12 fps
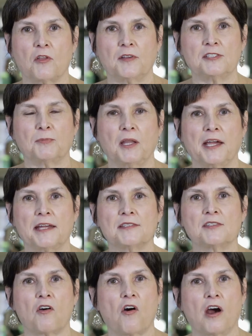on these
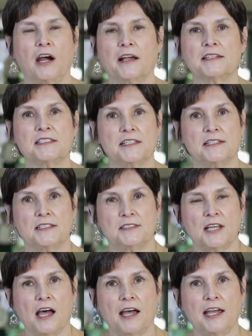plans are extended
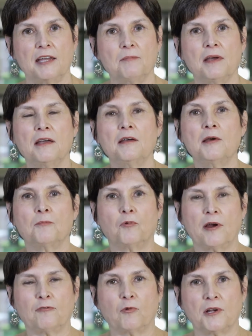time,
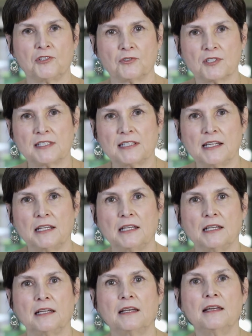preferential
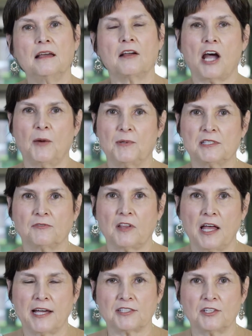seating, copies of
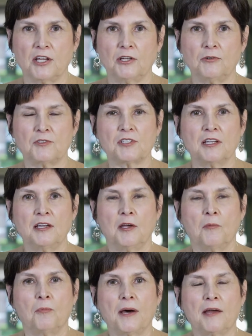class notes.
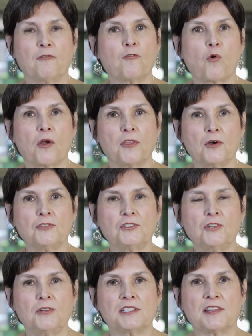But for those
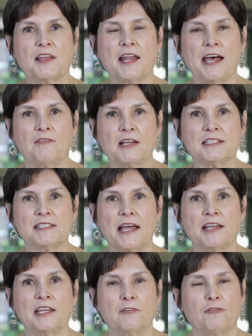students that have
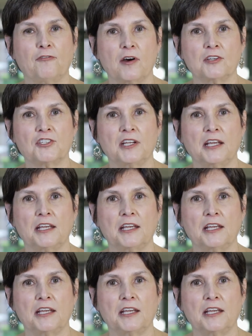executive functioning